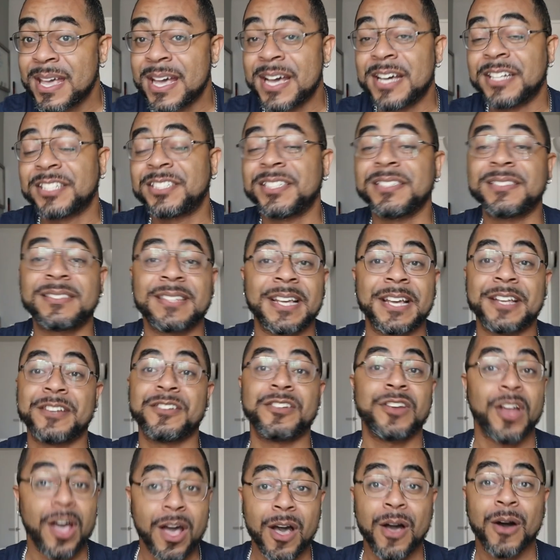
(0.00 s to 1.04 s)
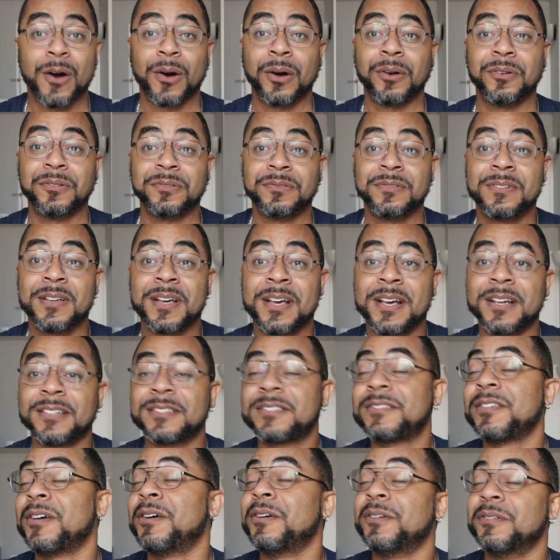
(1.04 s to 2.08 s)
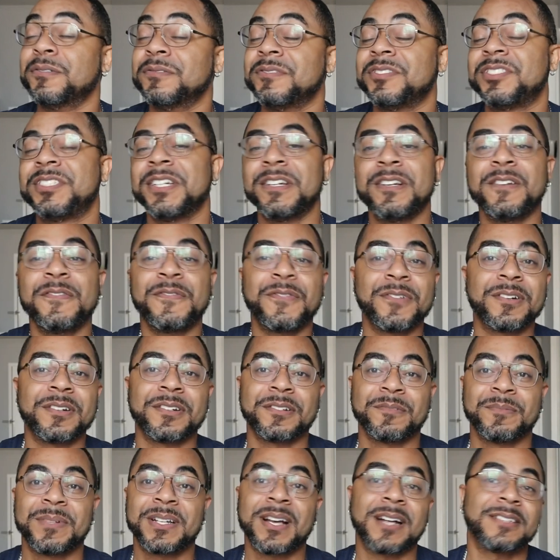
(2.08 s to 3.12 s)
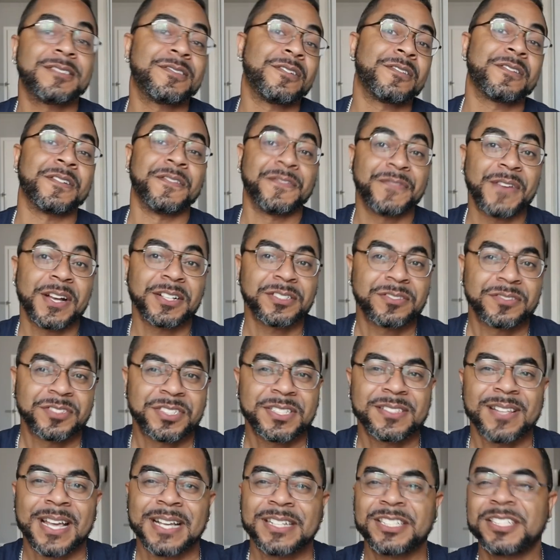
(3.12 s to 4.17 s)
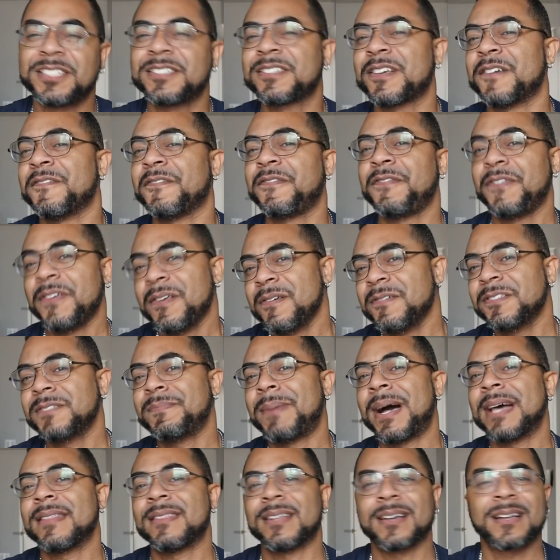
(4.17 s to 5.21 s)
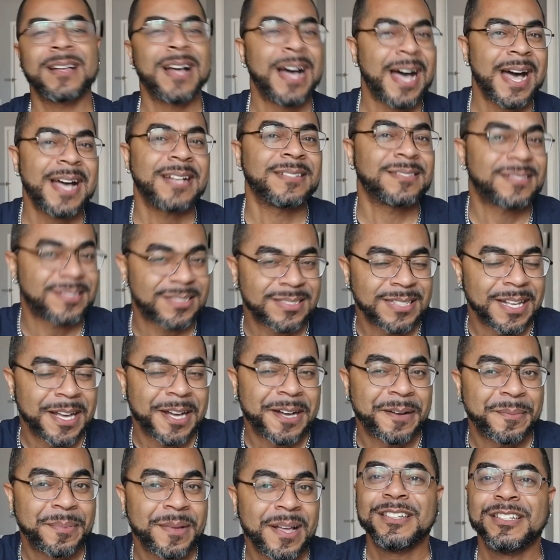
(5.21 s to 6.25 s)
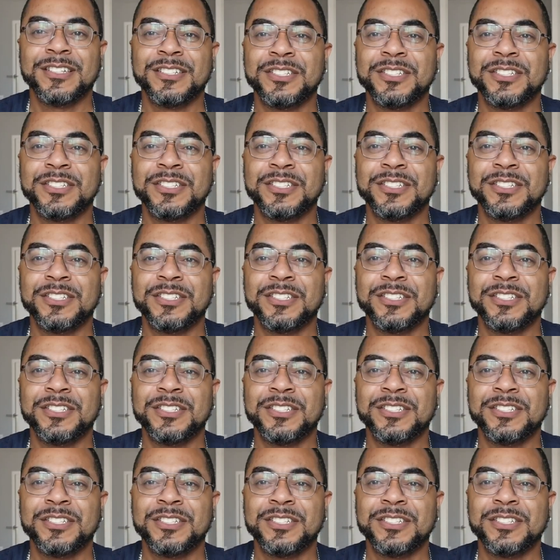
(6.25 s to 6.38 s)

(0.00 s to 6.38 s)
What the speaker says: She said no. So Jennifer, we cut to her confessional, she's like, she's confused by the concept.